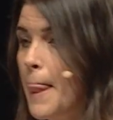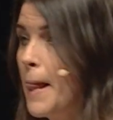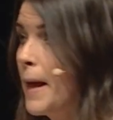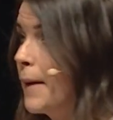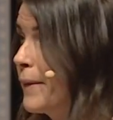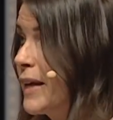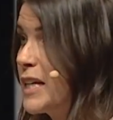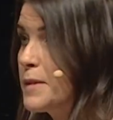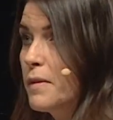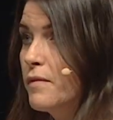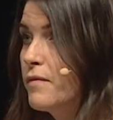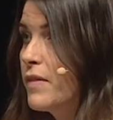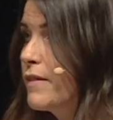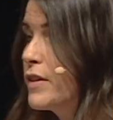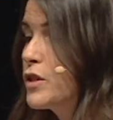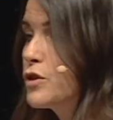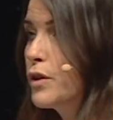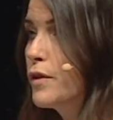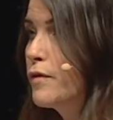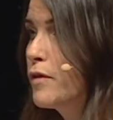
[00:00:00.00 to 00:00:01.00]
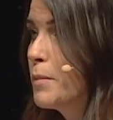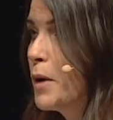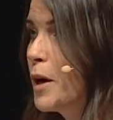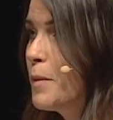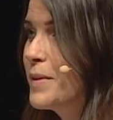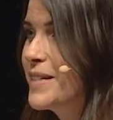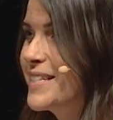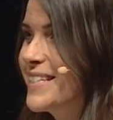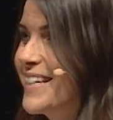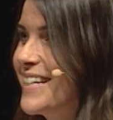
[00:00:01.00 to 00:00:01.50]
And that's been very true for my
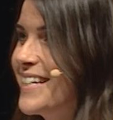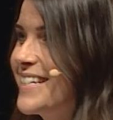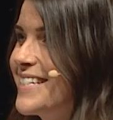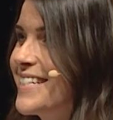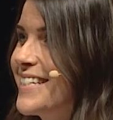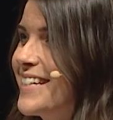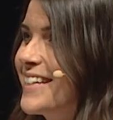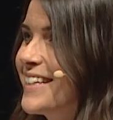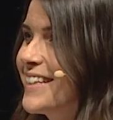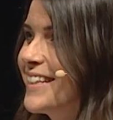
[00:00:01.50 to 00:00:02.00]
business.